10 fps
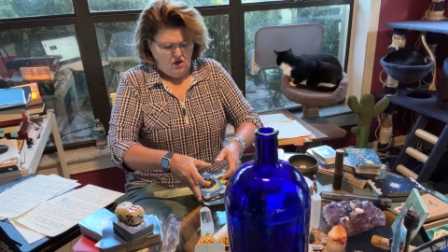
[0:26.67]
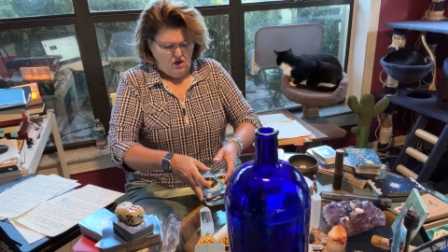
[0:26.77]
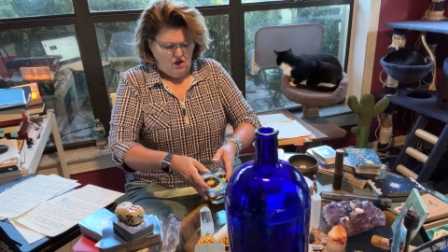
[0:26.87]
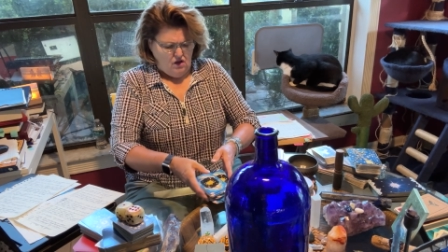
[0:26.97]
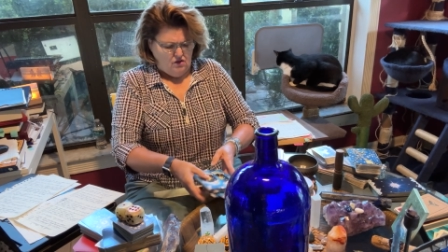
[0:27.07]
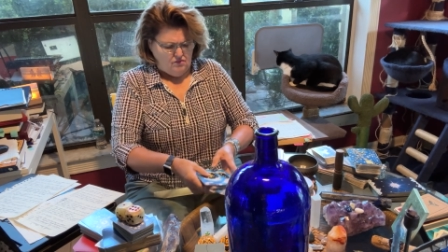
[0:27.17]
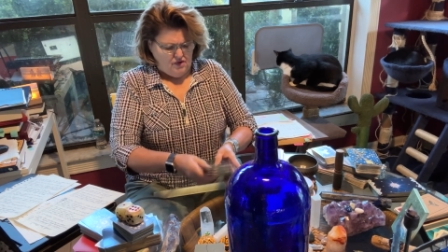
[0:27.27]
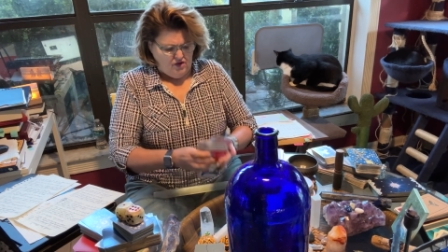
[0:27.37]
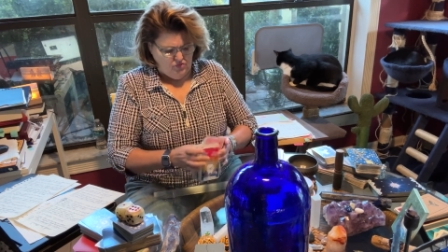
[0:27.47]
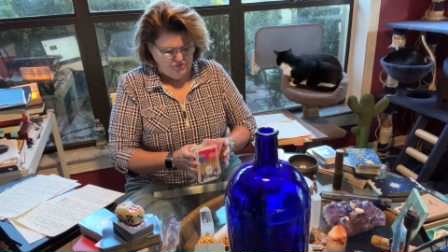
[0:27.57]
I
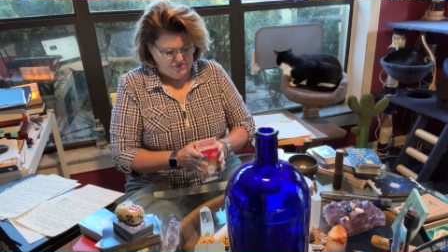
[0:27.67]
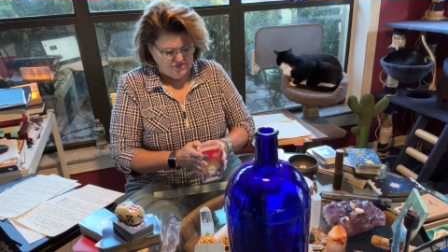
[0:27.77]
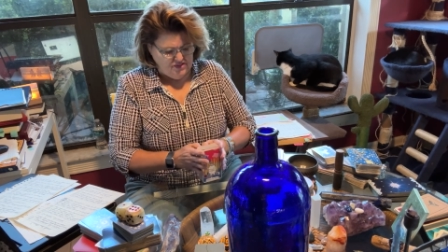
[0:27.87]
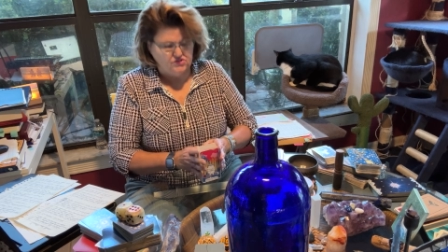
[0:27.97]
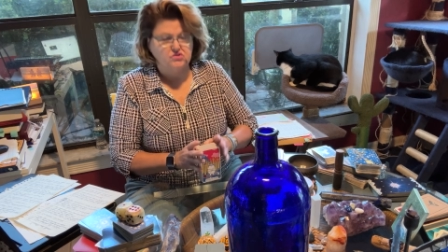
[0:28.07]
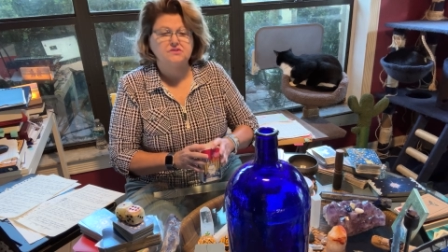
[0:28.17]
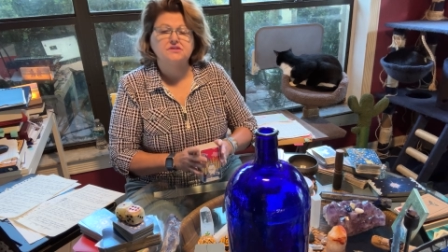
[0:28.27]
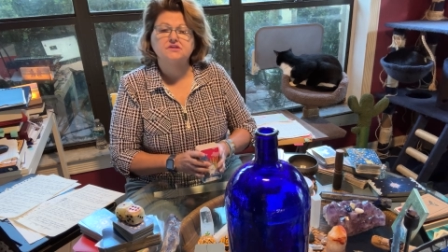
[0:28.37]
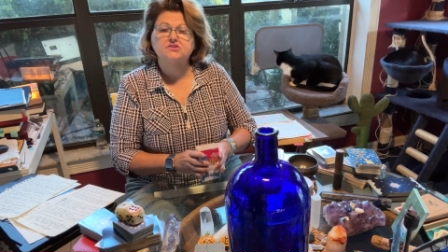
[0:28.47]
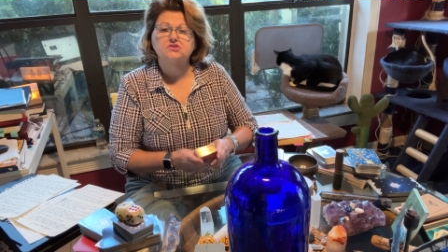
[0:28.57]
hope you set your
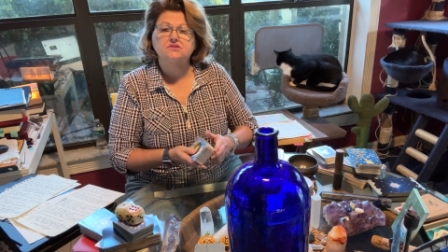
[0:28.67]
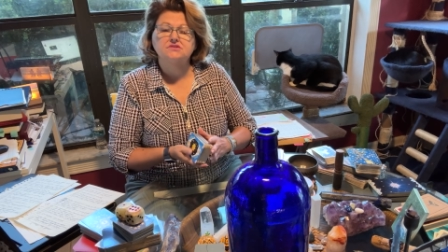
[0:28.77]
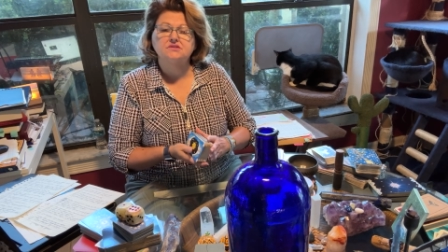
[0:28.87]
intentions.